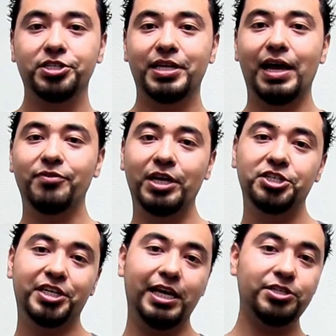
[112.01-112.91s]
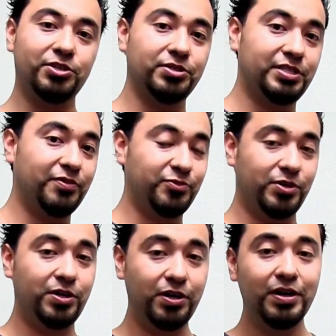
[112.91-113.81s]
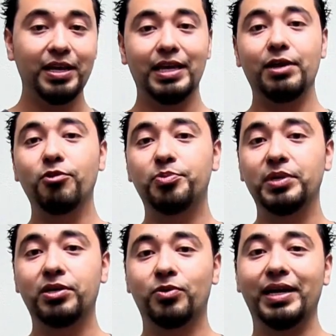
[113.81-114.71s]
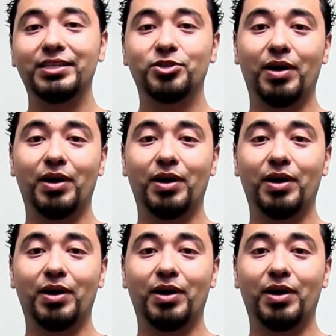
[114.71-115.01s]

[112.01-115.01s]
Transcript: just have educational stuff for her, it would be great.